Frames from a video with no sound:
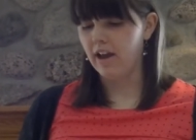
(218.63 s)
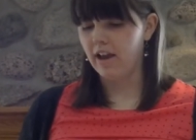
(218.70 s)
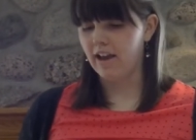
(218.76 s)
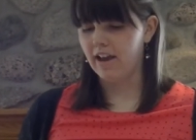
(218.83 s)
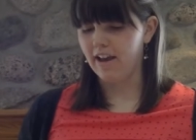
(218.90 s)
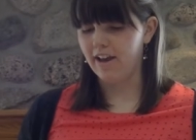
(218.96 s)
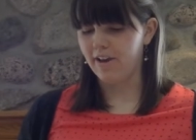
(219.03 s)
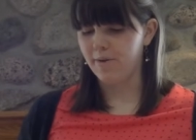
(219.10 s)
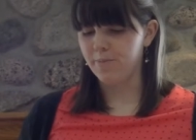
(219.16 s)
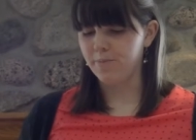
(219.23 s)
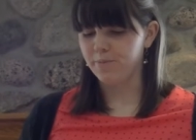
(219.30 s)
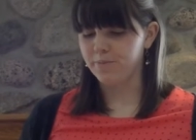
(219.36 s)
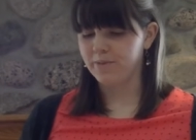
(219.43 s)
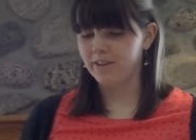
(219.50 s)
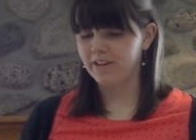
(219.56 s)

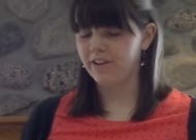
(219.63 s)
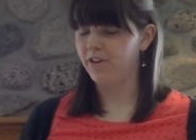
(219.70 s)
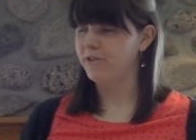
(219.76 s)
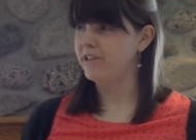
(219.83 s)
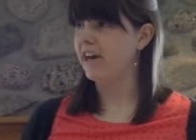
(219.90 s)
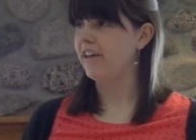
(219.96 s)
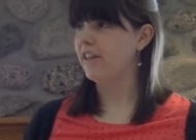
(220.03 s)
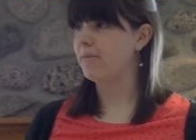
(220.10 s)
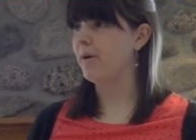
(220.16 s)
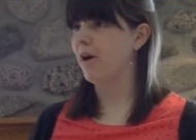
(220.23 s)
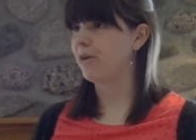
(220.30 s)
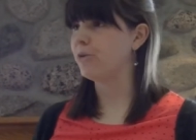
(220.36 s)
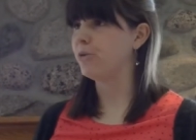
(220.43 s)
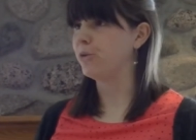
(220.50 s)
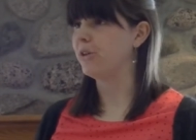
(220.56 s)
um, you know, tell them
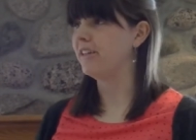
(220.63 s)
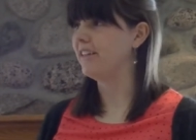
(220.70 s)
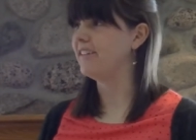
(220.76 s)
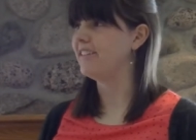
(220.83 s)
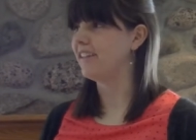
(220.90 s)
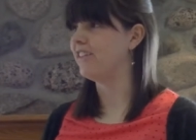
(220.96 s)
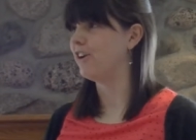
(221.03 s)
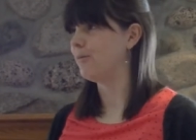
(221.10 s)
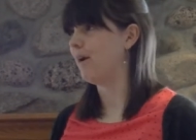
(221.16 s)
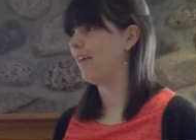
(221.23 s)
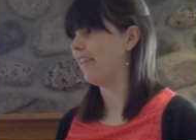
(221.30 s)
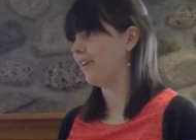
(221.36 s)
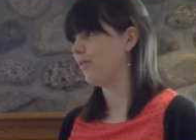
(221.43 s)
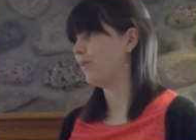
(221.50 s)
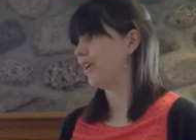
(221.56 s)
how cool it is that they're
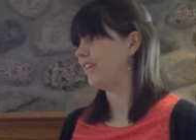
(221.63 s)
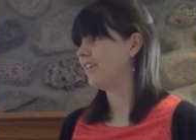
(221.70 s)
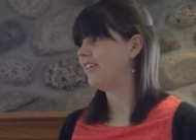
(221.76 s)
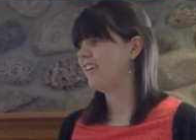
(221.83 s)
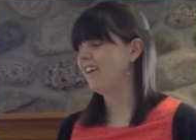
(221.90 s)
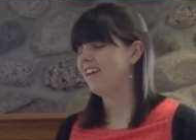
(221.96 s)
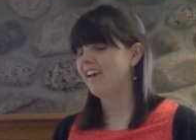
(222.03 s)
bilingual.